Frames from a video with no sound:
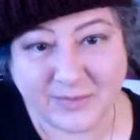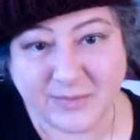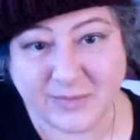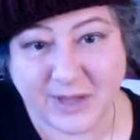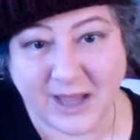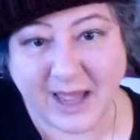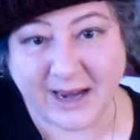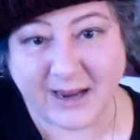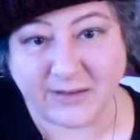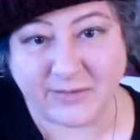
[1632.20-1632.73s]

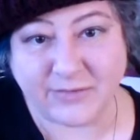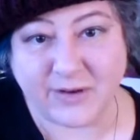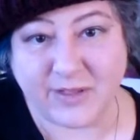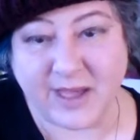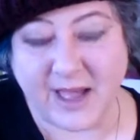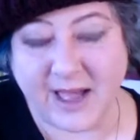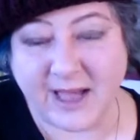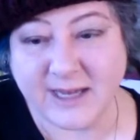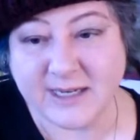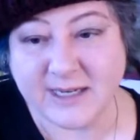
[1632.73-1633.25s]
planning for
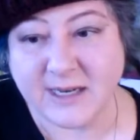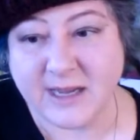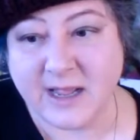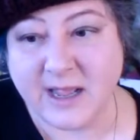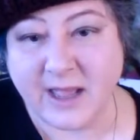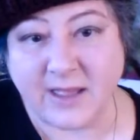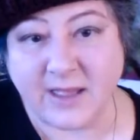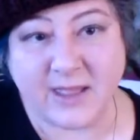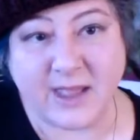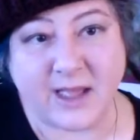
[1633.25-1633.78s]
that.
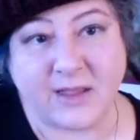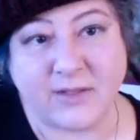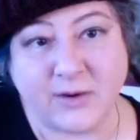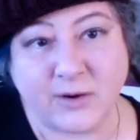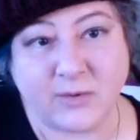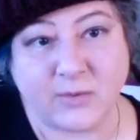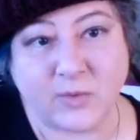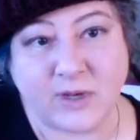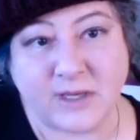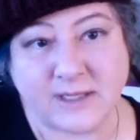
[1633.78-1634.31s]
And the
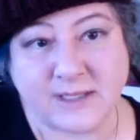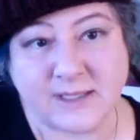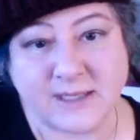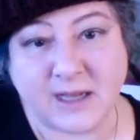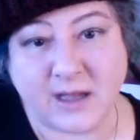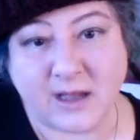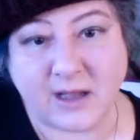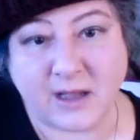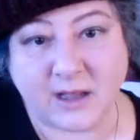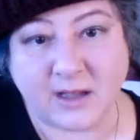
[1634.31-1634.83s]
other was
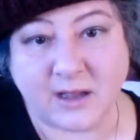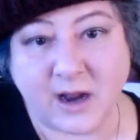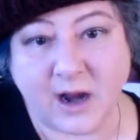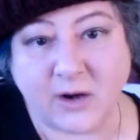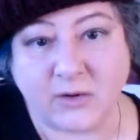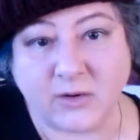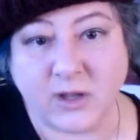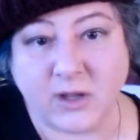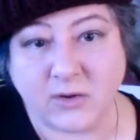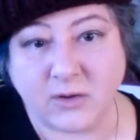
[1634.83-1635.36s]

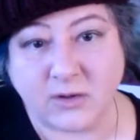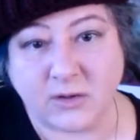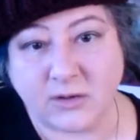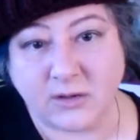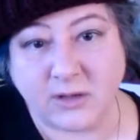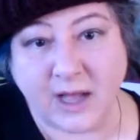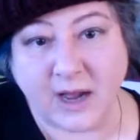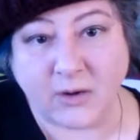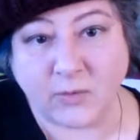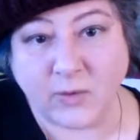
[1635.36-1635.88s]

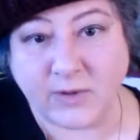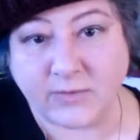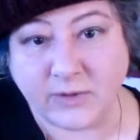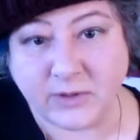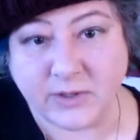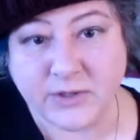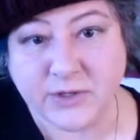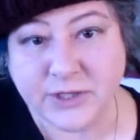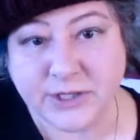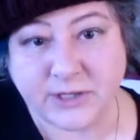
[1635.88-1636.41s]
our
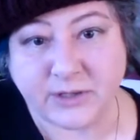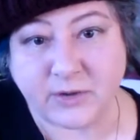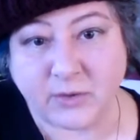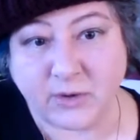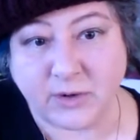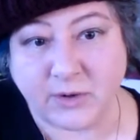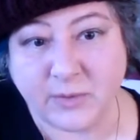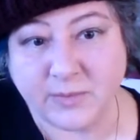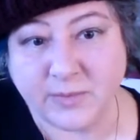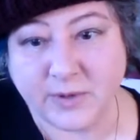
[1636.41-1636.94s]
Revolution
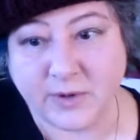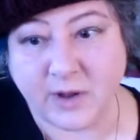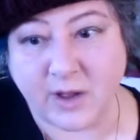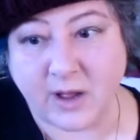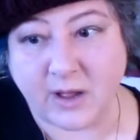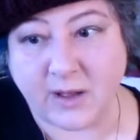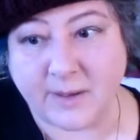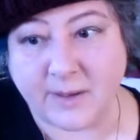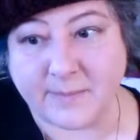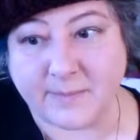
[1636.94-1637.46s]
group.
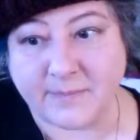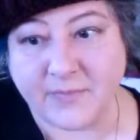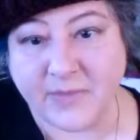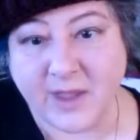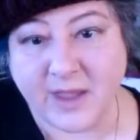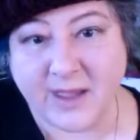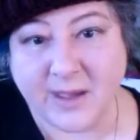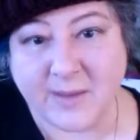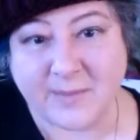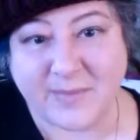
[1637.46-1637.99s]

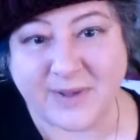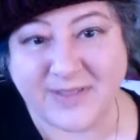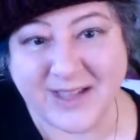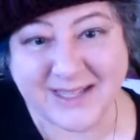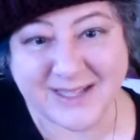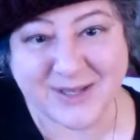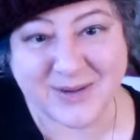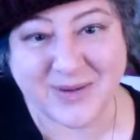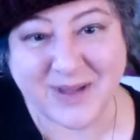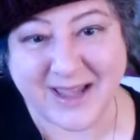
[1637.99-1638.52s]
But
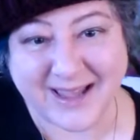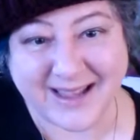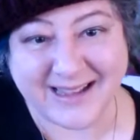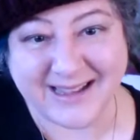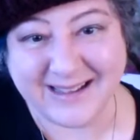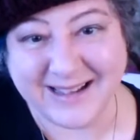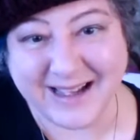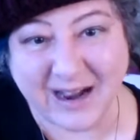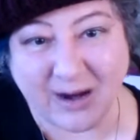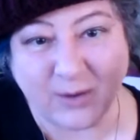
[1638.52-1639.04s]
that's
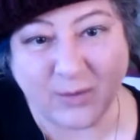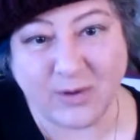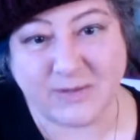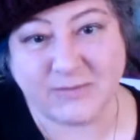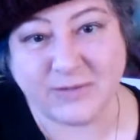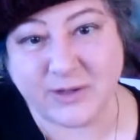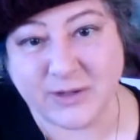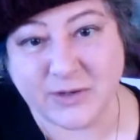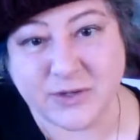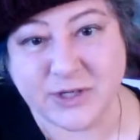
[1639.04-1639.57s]
okay. Our
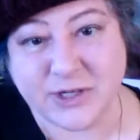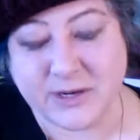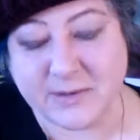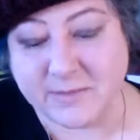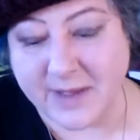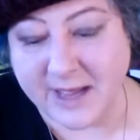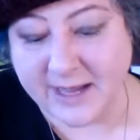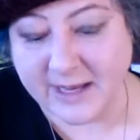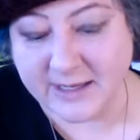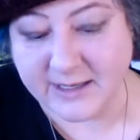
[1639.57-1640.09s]

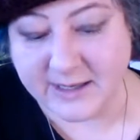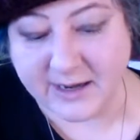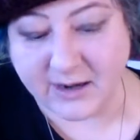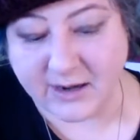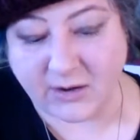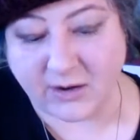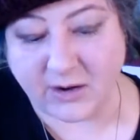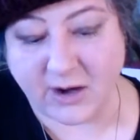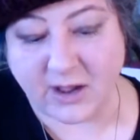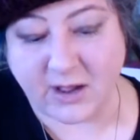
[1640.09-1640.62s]
Revolution met,
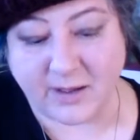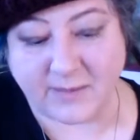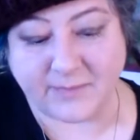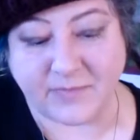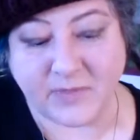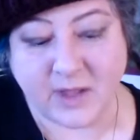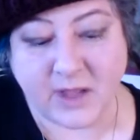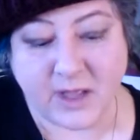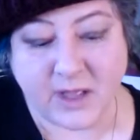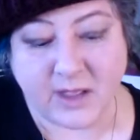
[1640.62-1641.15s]

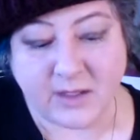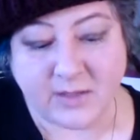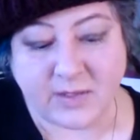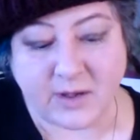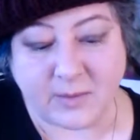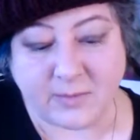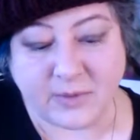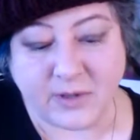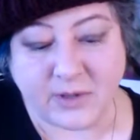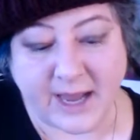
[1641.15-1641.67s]
and
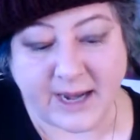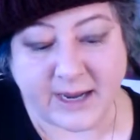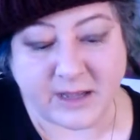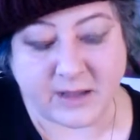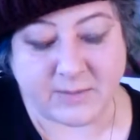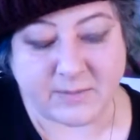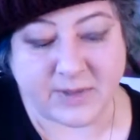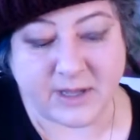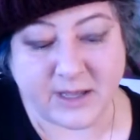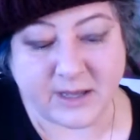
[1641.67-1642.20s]
they're planning
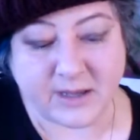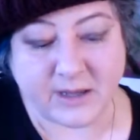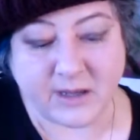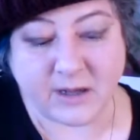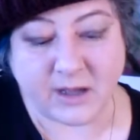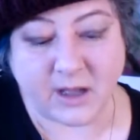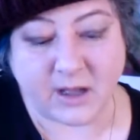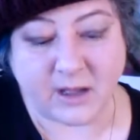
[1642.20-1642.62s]
a big